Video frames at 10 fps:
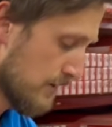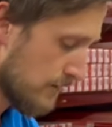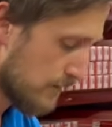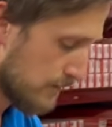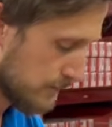
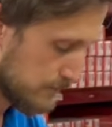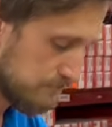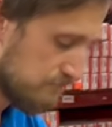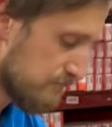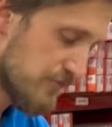are
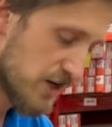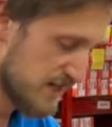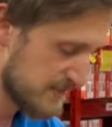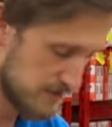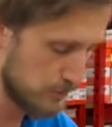
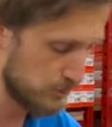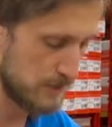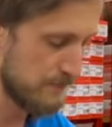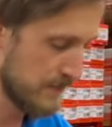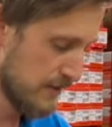very
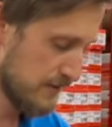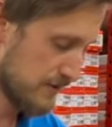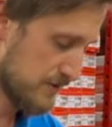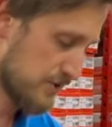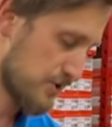similar.
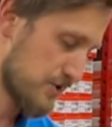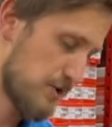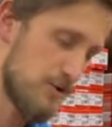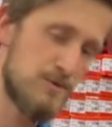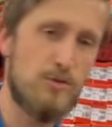This is just
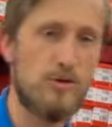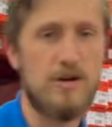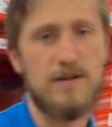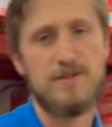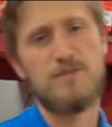used more
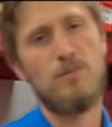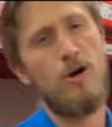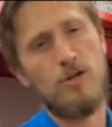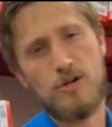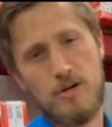on
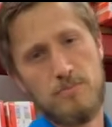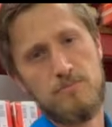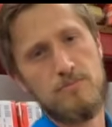smaller